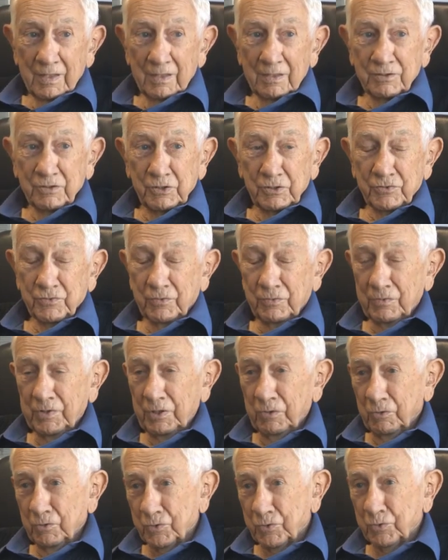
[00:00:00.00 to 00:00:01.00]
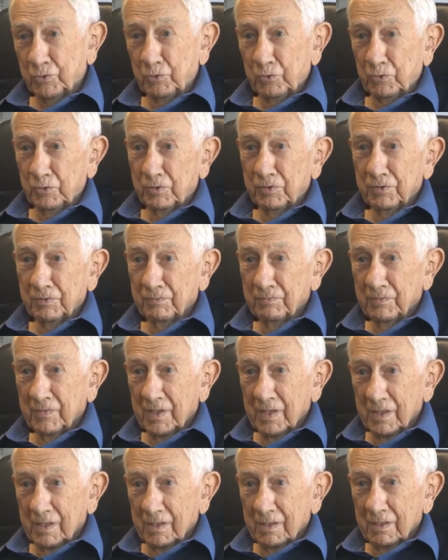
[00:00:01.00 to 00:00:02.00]
she's from the old school,
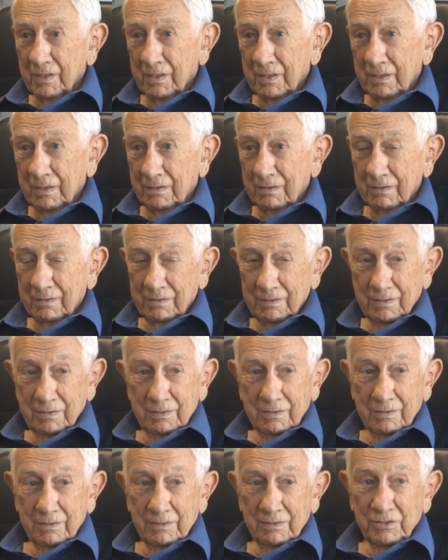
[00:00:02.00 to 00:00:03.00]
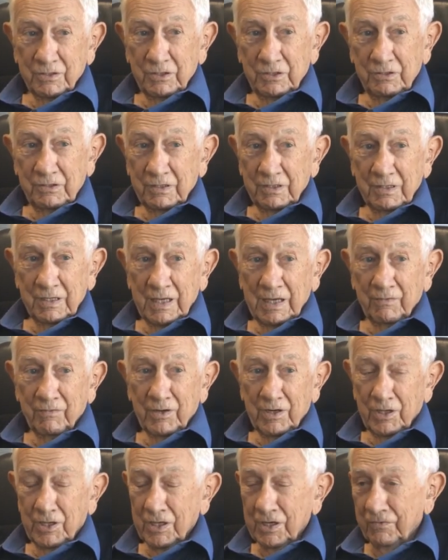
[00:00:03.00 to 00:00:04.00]
and she didn't have a
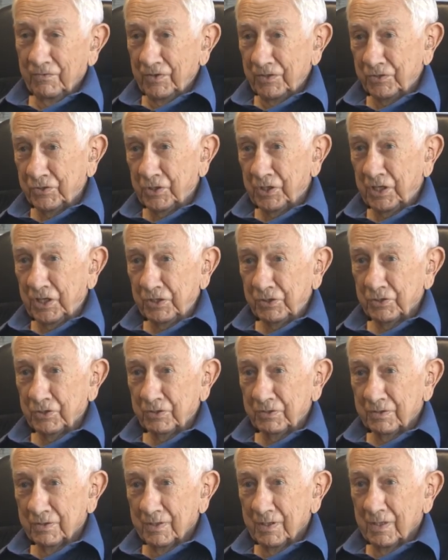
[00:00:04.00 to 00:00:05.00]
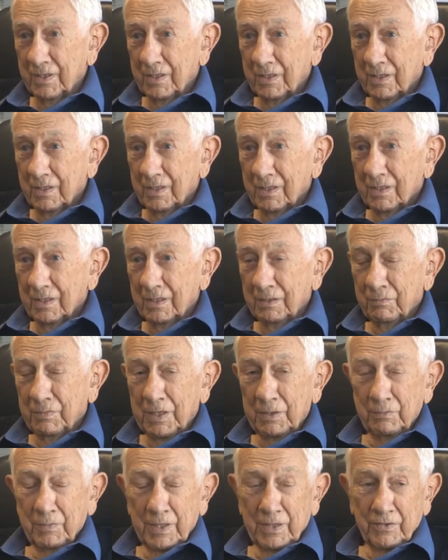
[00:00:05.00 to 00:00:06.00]
lot of education. And
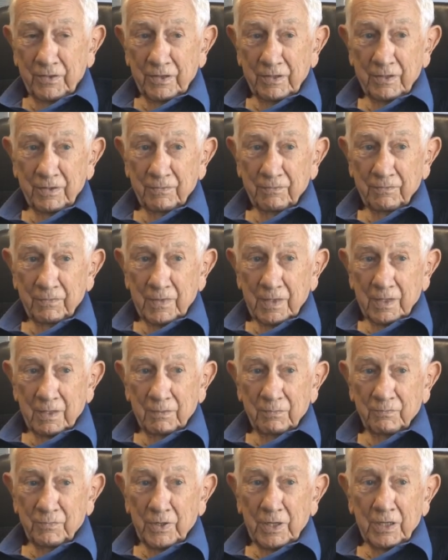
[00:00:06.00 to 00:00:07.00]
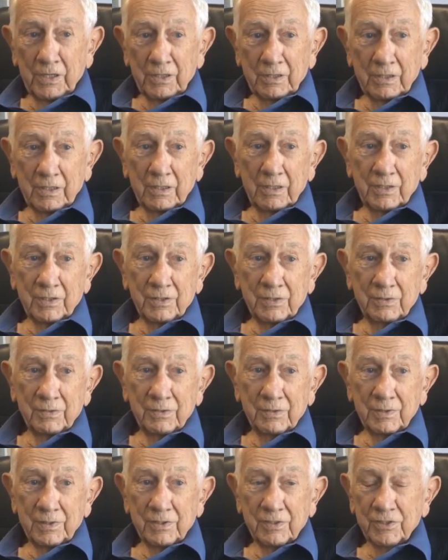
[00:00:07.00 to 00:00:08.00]
my mother probably had gone
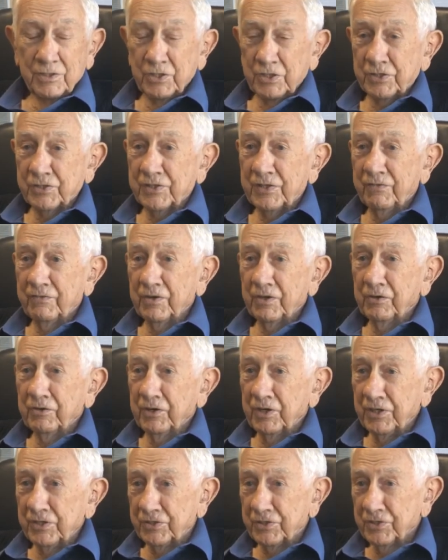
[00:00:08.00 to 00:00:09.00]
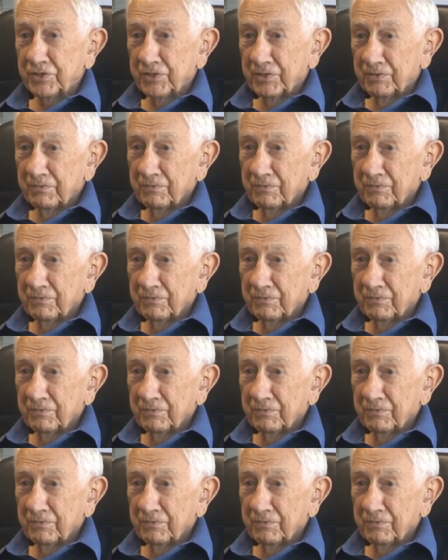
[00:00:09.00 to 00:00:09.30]
six, seven grades